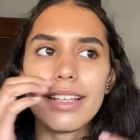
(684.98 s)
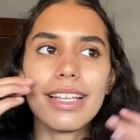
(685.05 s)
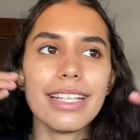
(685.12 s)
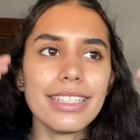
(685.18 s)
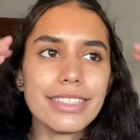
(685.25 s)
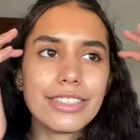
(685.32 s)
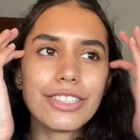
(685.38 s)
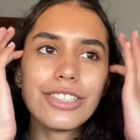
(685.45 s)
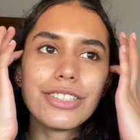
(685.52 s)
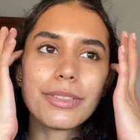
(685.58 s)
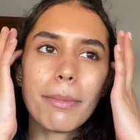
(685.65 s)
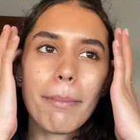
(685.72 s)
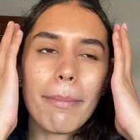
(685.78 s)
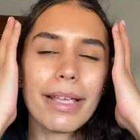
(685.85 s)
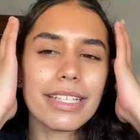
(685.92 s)
it just
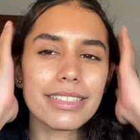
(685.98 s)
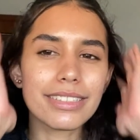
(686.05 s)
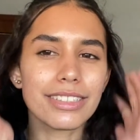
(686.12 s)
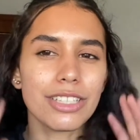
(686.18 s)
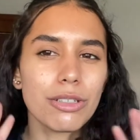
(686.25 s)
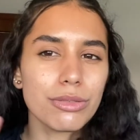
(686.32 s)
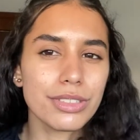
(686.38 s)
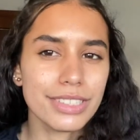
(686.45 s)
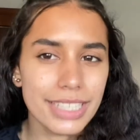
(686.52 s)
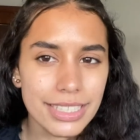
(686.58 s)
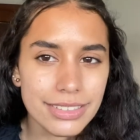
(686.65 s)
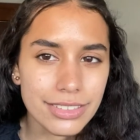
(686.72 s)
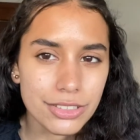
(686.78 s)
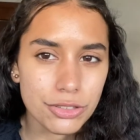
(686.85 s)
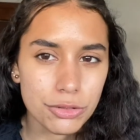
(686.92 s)
makes no
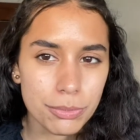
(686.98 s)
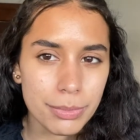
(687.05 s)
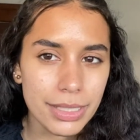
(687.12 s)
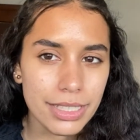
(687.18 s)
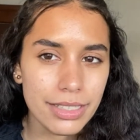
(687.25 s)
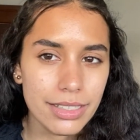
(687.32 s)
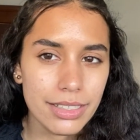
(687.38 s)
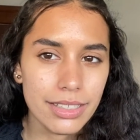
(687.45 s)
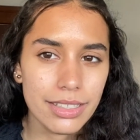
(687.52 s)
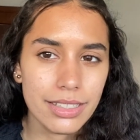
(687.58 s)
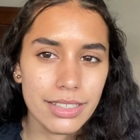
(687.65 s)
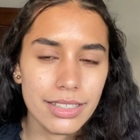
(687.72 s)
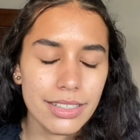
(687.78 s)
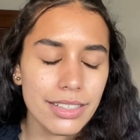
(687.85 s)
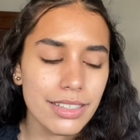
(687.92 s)
sense to me,
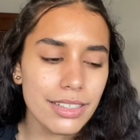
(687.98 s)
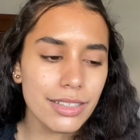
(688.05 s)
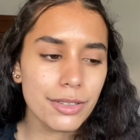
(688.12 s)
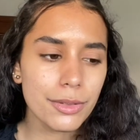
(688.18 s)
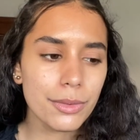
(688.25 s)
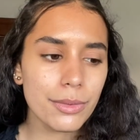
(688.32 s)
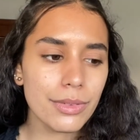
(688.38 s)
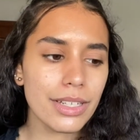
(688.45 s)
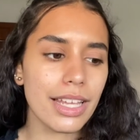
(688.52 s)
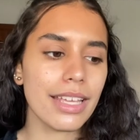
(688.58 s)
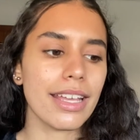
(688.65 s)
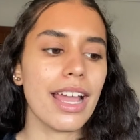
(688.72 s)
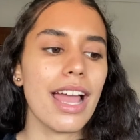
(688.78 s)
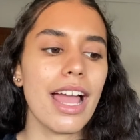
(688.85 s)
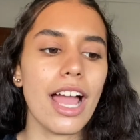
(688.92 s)
you know?
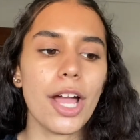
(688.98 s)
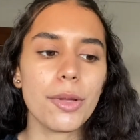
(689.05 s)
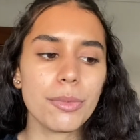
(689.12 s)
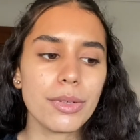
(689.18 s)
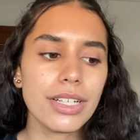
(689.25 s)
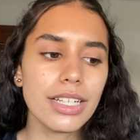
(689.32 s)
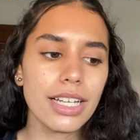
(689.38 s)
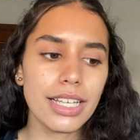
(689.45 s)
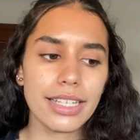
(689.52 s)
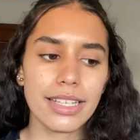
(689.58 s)
Like, I really like